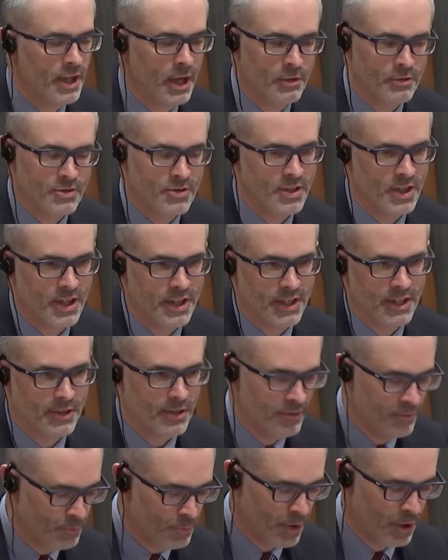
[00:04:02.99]
outside,
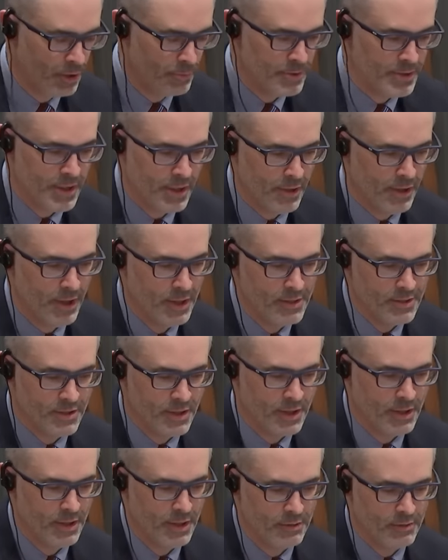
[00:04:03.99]
if parliamentarians and